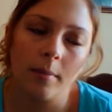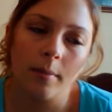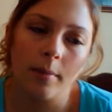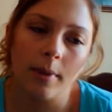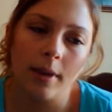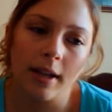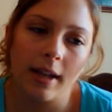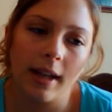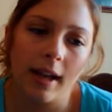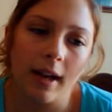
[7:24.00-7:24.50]

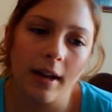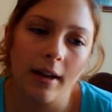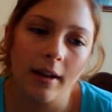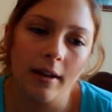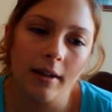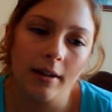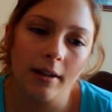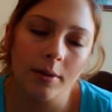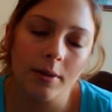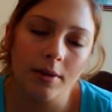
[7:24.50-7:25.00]
But
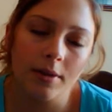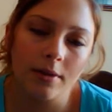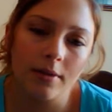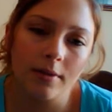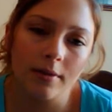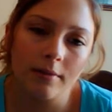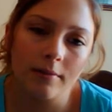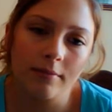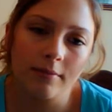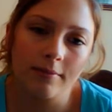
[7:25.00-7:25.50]
yeah, it
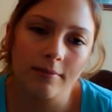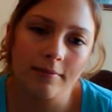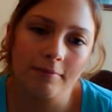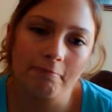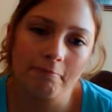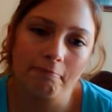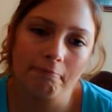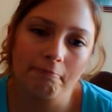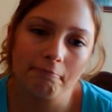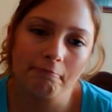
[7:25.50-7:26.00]
was
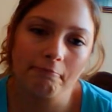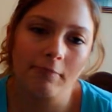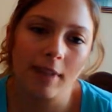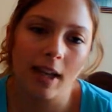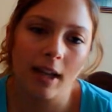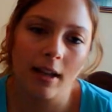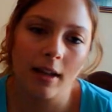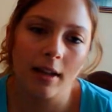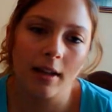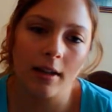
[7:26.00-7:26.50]

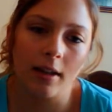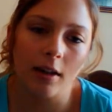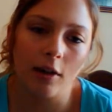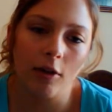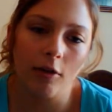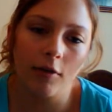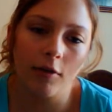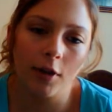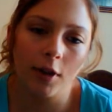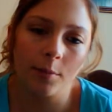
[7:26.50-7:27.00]

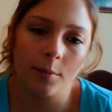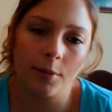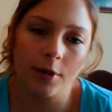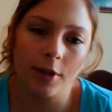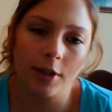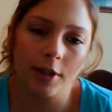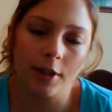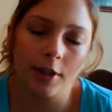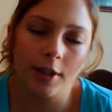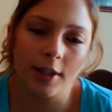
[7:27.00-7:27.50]
overall
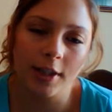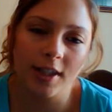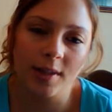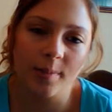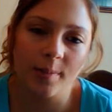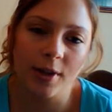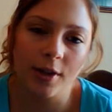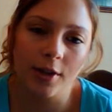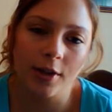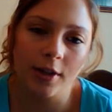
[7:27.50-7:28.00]
pretty good
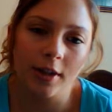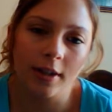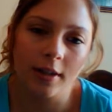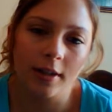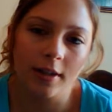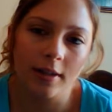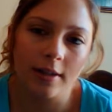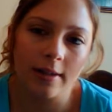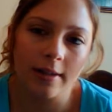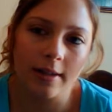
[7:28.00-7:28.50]

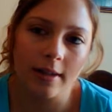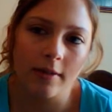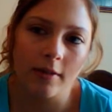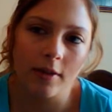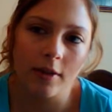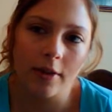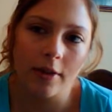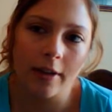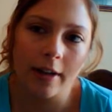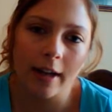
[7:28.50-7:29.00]
experience
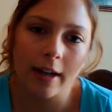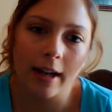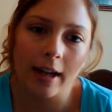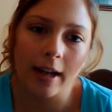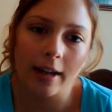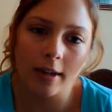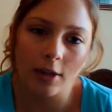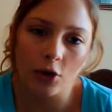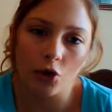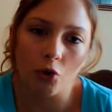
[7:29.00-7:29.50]
even though I didn't
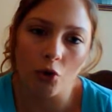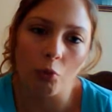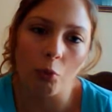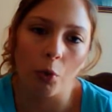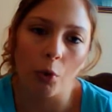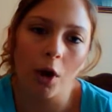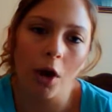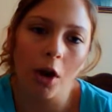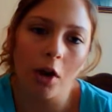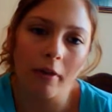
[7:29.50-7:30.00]
get the
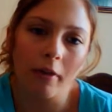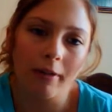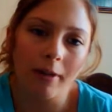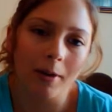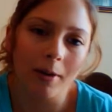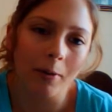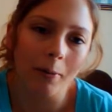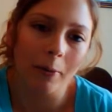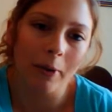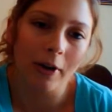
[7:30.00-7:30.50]
drug
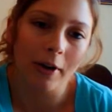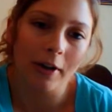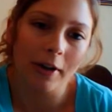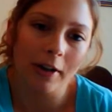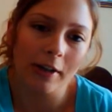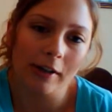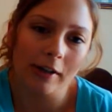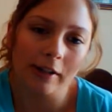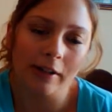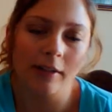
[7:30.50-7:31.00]
that I
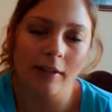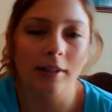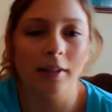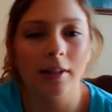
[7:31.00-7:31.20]
wanted.